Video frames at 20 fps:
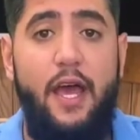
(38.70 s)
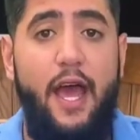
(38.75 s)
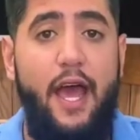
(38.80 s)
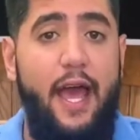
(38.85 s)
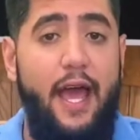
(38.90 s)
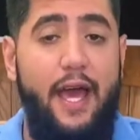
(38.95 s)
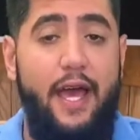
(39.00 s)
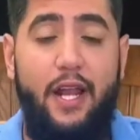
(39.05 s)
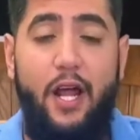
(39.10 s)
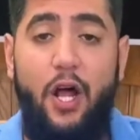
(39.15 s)

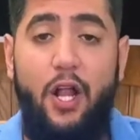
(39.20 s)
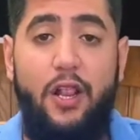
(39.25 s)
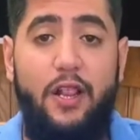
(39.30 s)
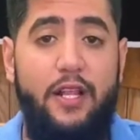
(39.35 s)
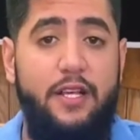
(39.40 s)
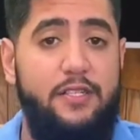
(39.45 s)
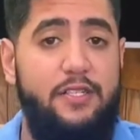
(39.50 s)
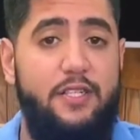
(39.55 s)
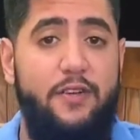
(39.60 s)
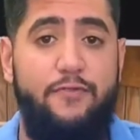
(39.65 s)
and a
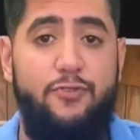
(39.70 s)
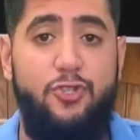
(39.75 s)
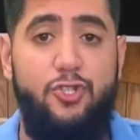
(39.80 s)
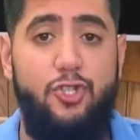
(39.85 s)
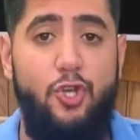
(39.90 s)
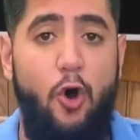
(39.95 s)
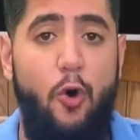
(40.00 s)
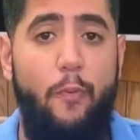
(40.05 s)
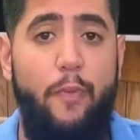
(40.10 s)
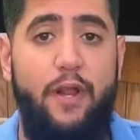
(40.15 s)
list of
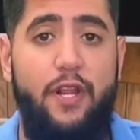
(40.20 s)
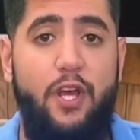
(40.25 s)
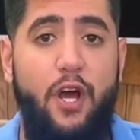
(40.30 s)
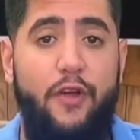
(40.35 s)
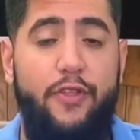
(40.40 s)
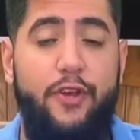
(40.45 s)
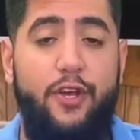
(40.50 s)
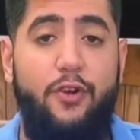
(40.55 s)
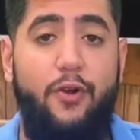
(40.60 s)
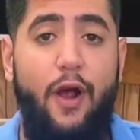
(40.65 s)
so many
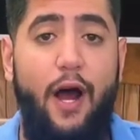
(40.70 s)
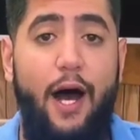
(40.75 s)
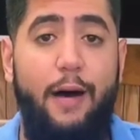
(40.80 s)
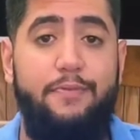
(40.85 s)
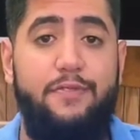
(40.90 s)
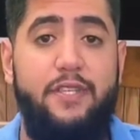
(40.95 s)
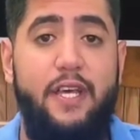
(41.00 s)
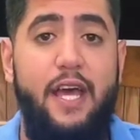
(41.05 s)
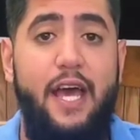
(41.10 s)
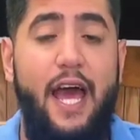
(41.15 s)
other
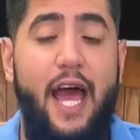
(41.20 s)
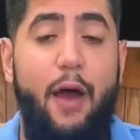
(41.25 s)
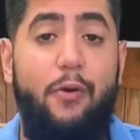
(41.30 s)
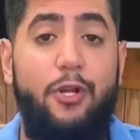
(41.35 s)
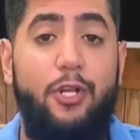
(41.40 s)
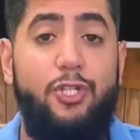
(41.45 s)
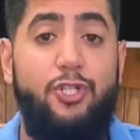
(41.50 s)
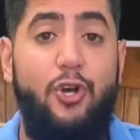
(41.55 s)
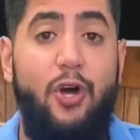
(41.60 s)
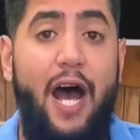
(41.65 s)
crops. And we're
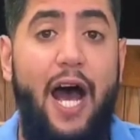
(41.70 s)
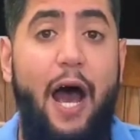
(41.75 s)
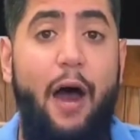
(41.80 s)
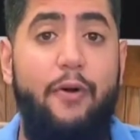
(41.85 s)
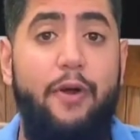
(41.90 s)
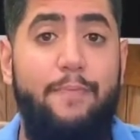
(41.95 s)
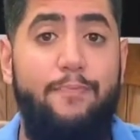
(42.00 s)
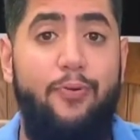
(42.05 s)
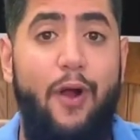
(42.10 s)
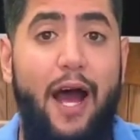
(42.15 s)
gonna show how
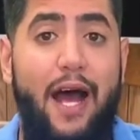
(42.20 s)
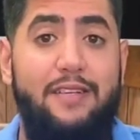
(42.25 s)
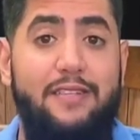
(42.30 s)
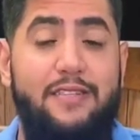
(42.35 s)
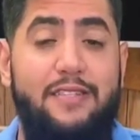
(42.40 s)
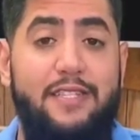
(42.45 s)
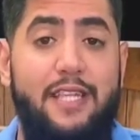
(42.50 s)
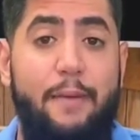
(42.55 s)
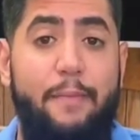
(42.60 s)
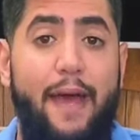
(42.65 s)
we
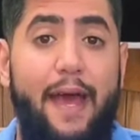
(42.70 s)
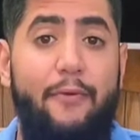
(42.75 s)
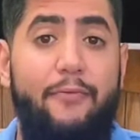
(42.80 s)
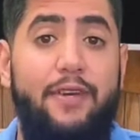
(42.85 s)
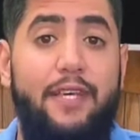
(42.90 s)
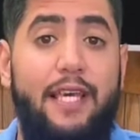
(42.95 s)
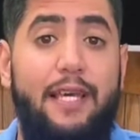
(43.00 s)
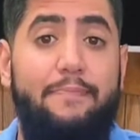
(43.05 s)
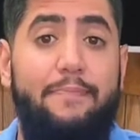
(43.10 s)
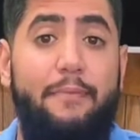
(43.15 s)
process them and
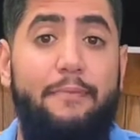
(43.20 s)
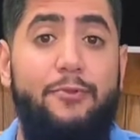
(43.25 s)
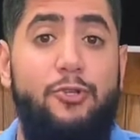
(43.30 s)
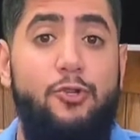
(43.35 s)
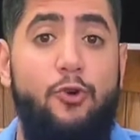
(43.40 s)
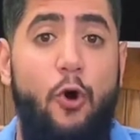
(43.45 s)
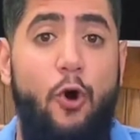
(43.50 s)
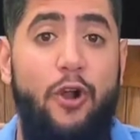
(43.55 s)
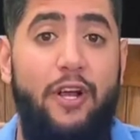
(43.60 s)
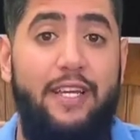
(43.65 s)
we keep them
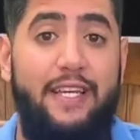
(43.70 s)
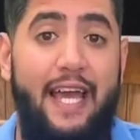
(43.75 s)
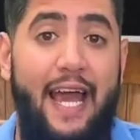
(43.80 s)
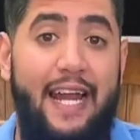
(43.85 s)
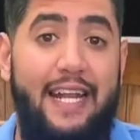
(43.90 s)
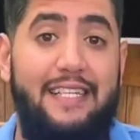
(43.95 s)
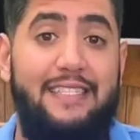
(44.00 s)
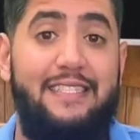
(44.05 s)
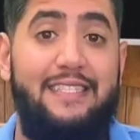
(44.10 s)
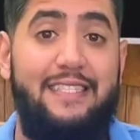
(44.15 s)
to
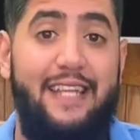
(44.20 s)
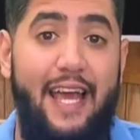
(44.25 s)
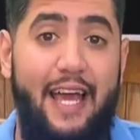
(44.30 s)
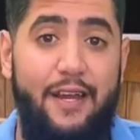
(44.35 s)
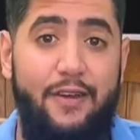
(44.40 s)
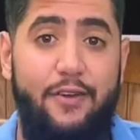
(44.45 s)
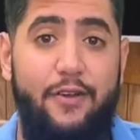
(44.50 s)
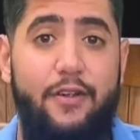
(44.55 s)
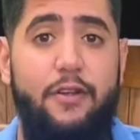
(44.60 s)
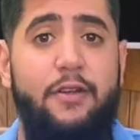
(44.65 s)
organic
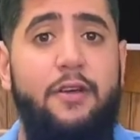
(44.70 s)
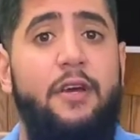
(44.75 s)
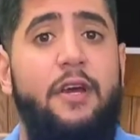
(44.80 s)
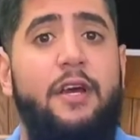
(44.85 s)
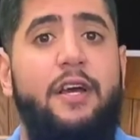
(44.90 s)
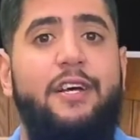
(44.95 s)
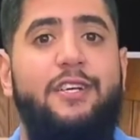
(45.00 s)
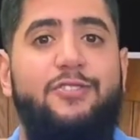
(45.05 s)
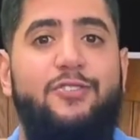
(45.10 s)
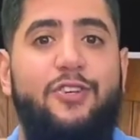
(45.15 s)
standard.
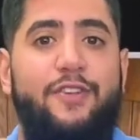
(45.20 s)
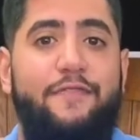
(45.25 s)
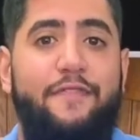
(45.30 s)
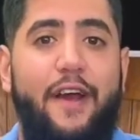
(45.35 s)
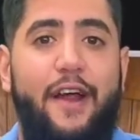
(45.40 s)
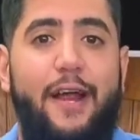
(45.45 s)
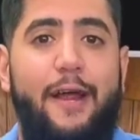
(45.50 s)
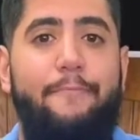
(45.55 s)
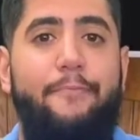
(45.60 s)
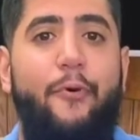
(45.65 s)
So it's
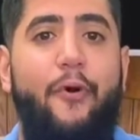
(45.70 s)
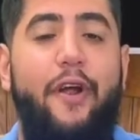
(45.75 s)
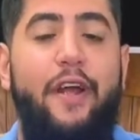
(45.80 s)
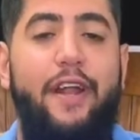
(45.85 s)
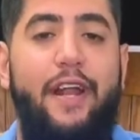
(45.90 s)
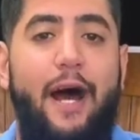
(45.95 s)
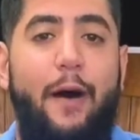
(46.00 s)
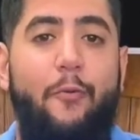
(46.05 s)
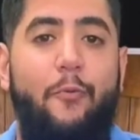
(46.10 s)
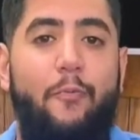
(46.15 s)
very important,
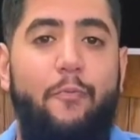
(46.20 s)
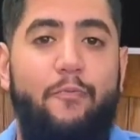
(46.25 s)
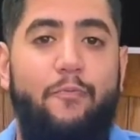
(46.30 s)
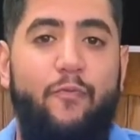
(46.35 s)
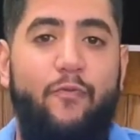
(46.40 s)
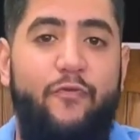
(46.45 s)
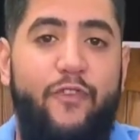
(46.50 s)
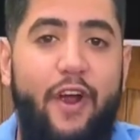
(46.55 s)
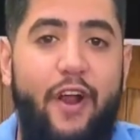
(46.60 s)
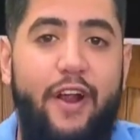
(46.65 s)
and I'm
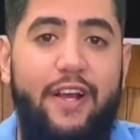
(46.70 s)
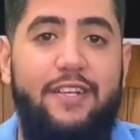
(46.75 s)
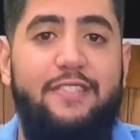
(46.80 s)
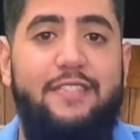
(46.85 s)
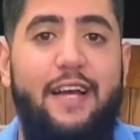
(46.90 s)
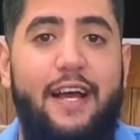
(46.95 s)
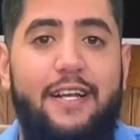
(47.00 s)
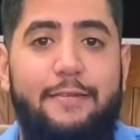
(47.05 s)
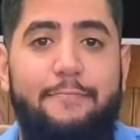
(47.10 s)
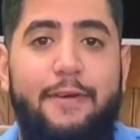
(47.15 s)
very
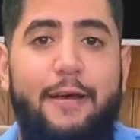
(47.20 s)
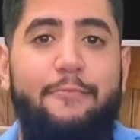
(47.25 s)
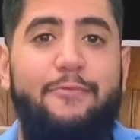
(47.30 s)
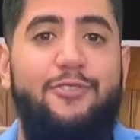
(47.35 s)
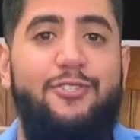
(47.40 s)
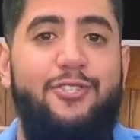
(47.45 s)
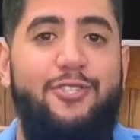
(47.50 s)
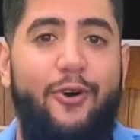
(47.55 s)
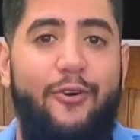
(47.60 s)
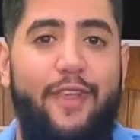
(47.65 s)
excited to be able
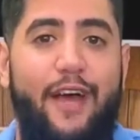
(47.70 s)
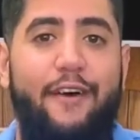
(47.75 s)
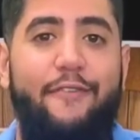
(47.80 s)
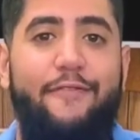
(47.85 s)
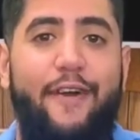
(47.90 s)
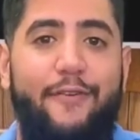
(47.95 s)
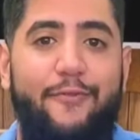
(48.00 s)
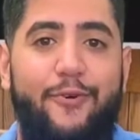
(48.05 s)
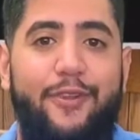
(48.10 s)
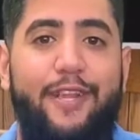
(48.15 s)
to show that
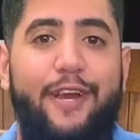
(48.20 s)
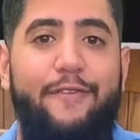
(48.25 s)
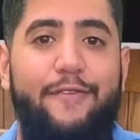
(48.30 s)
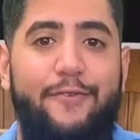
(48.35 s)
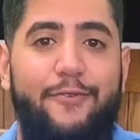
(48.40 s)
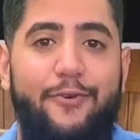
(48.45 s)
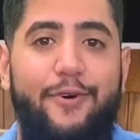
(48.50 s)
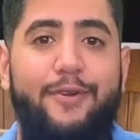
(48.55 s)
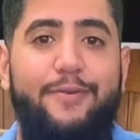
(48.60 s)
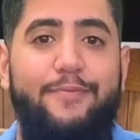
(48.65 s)
with
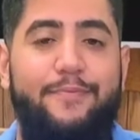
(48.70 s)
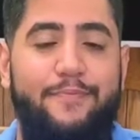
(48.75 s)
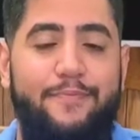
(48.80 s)
everyone.